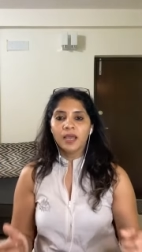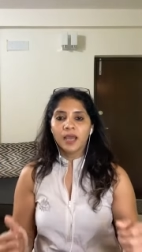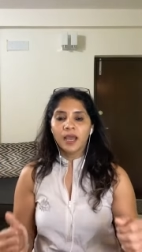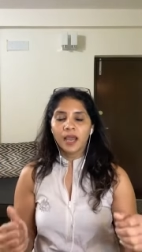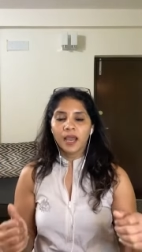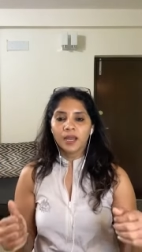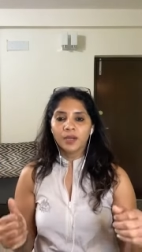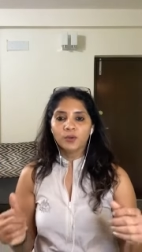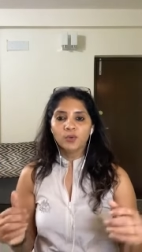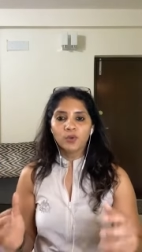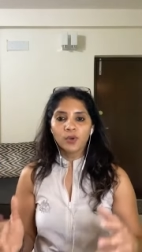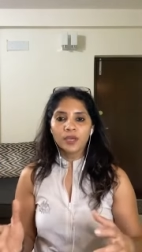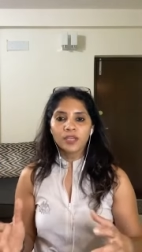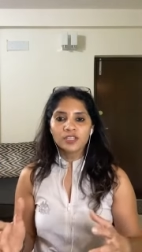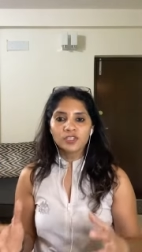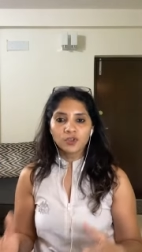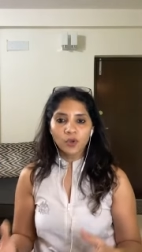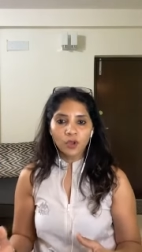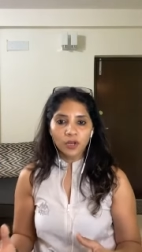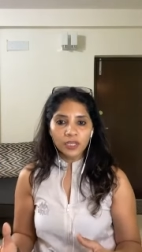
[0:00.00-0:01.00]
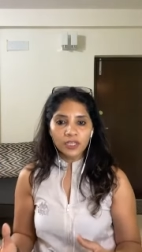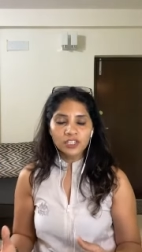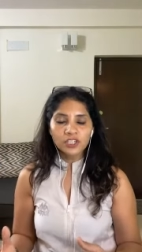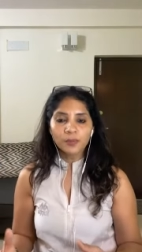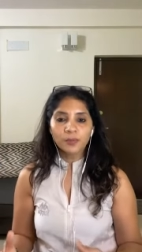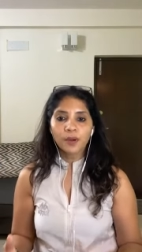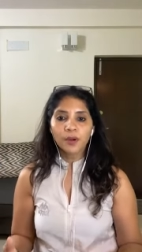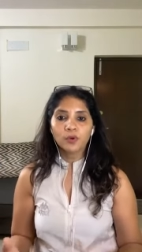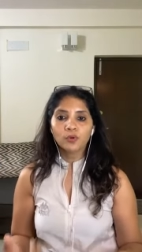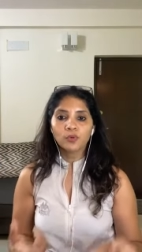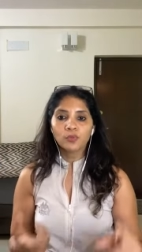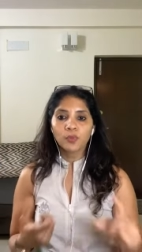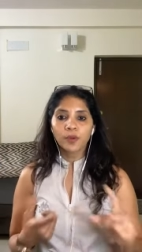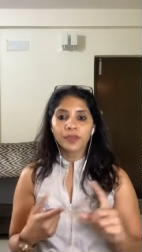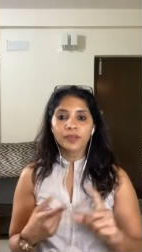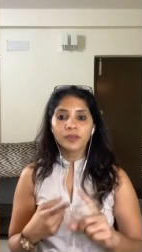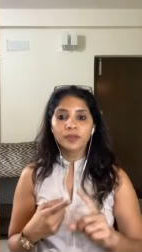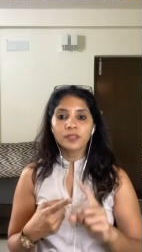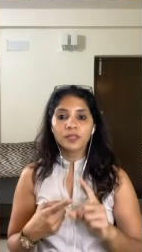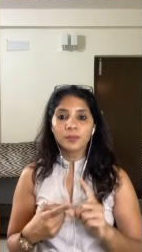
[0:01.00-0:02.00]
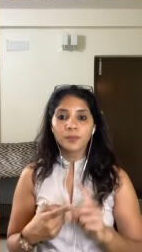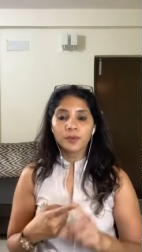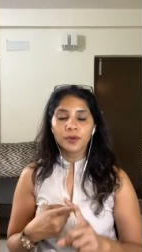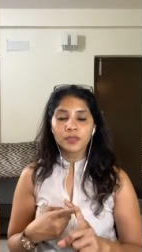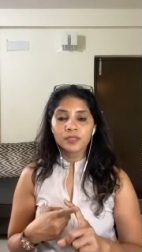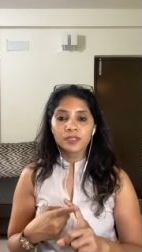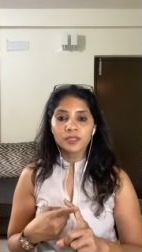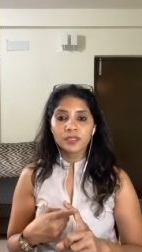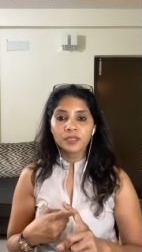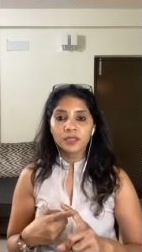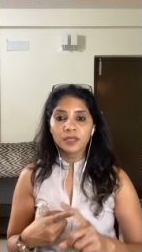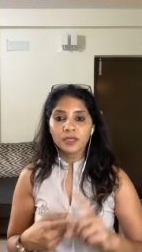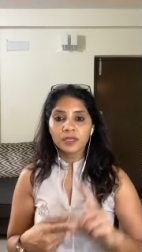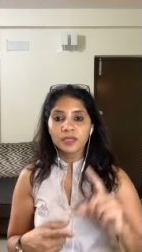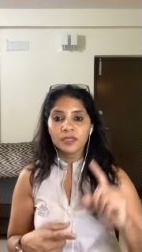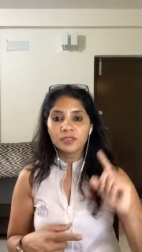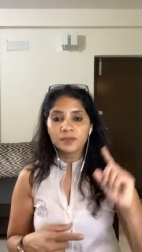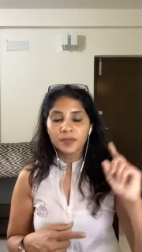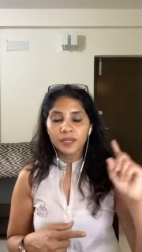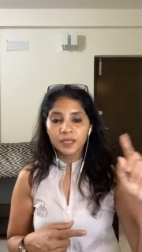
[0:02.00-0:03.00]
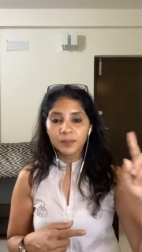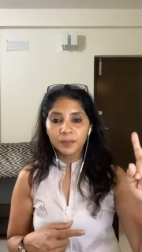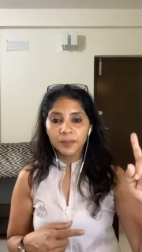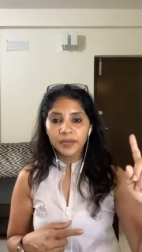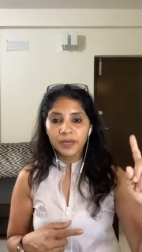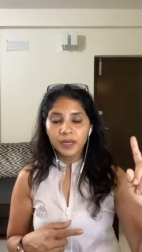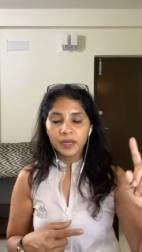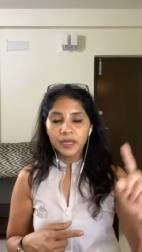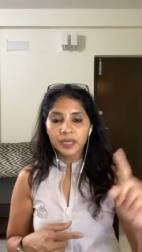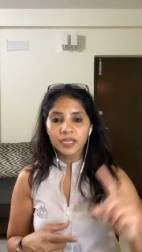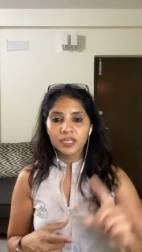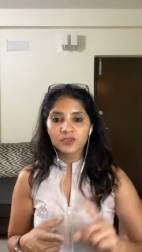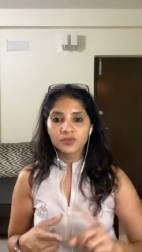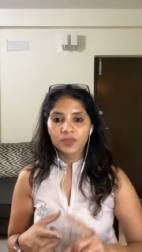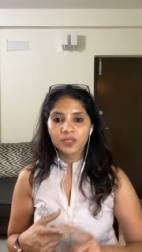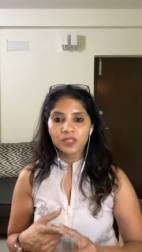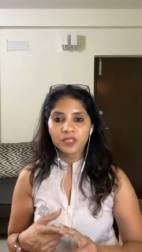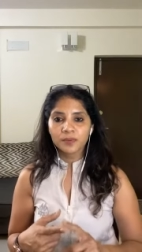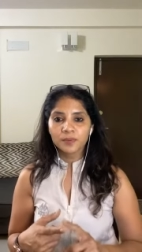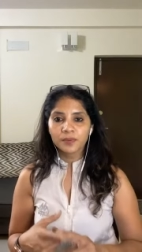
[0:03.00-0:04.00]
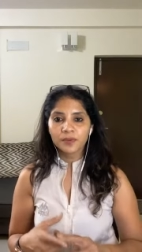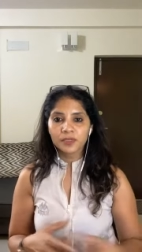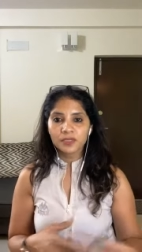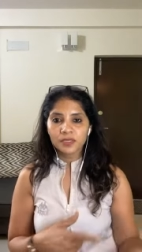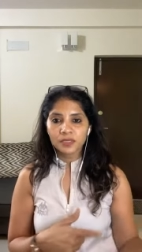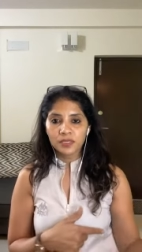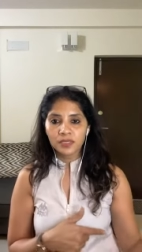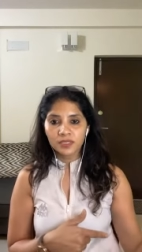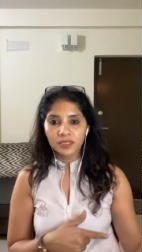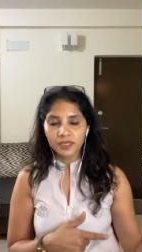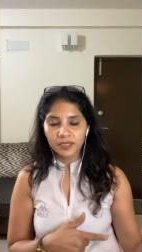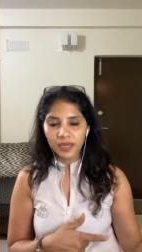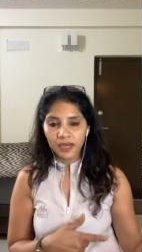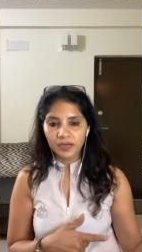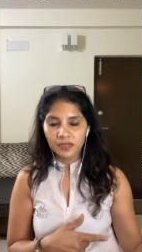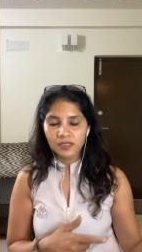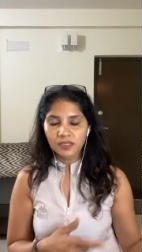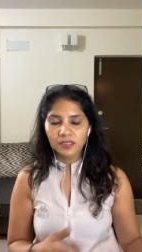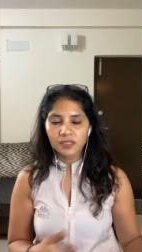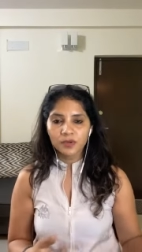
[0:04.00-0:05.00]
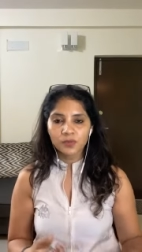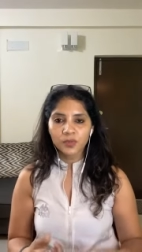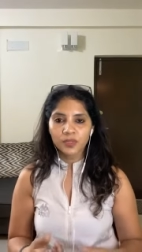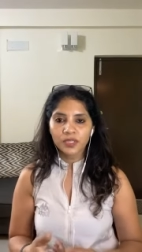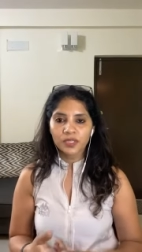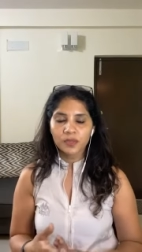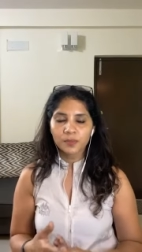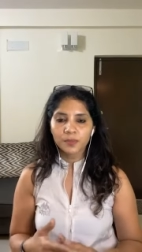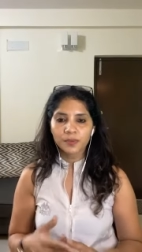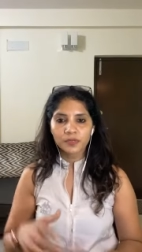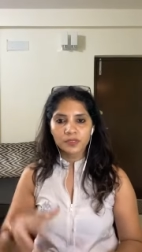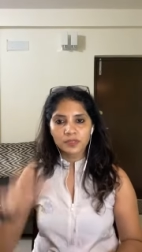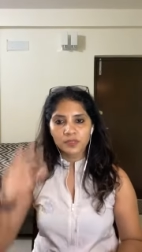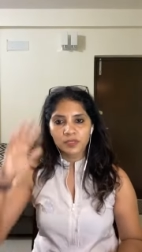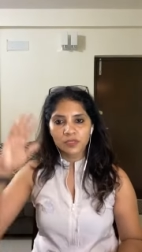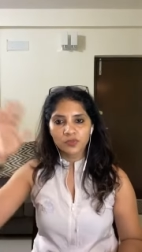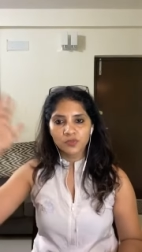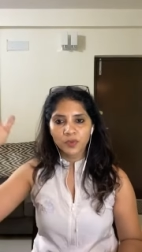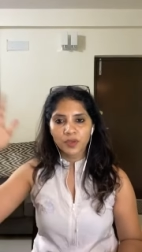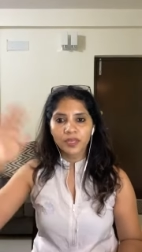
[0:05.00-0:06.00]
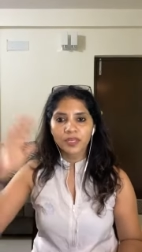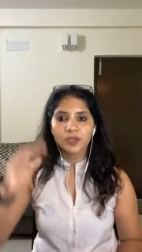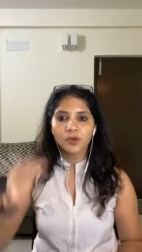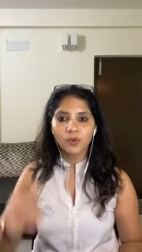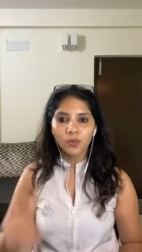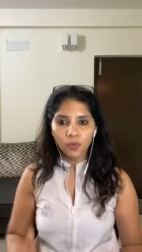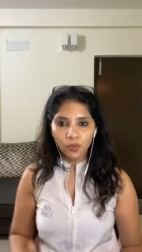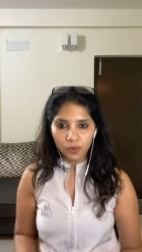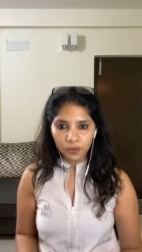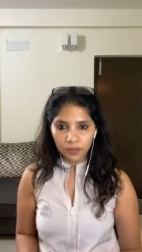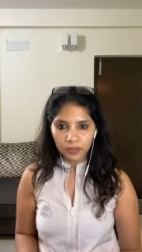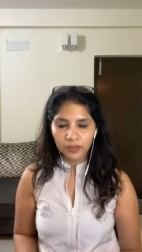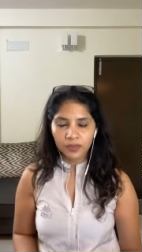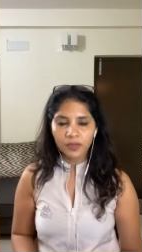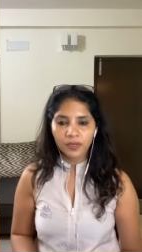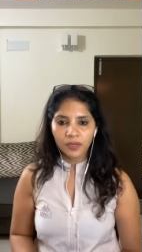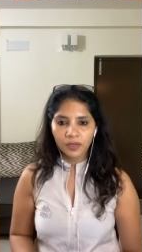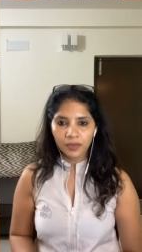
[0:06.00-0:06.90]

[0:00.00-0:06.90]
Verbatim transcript: And who has knowledge about whether the person is in middle age, whether the person is a youngster, whether the person is very old